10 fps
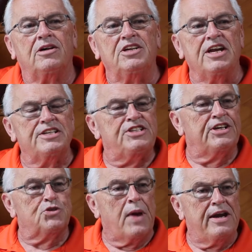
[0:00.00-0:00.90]
Needed
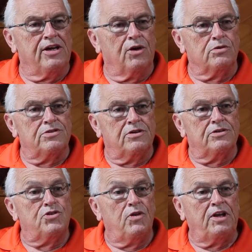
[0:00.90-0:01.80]
6 radios
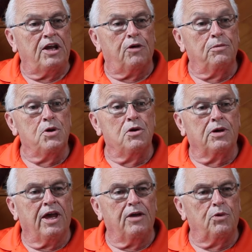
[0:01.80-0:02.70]
so that they could
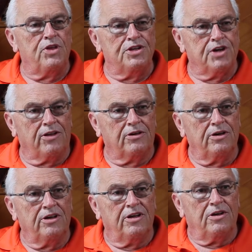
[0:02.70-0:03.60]
communicate with each other
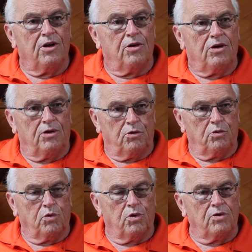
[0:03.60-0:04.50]

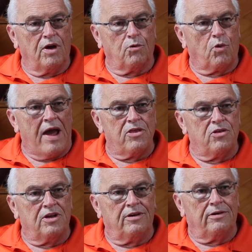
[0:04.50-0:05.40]
rather
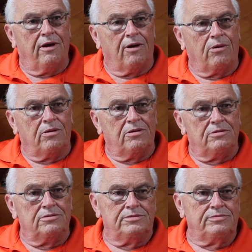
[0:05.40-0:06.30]
than, you know,
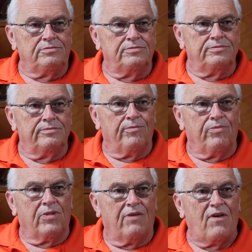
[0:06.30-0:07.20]

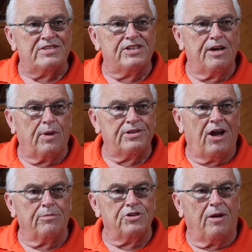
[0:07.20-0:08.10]
if I see them, I'll
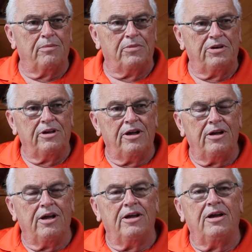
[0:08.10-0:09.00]
tell them something.
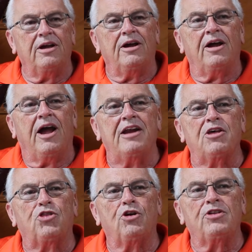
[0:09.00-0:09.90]
And the
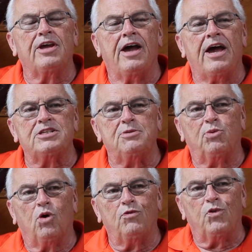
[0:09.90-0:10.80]
third thing I asked the
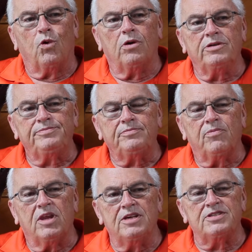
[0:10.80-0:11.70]
board for
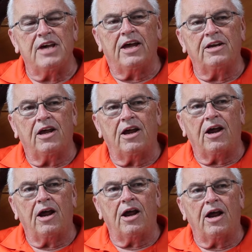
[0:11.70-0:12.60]
is that
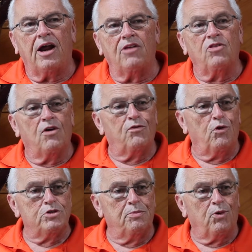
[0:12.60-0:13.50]
their
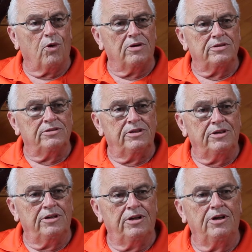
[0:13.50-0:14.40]
full support.
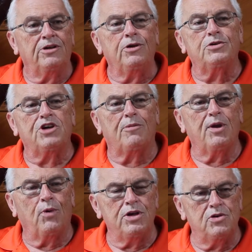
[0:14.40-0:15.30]
You tell me
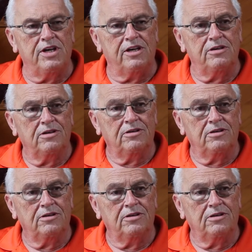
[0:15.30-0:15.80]
what you need.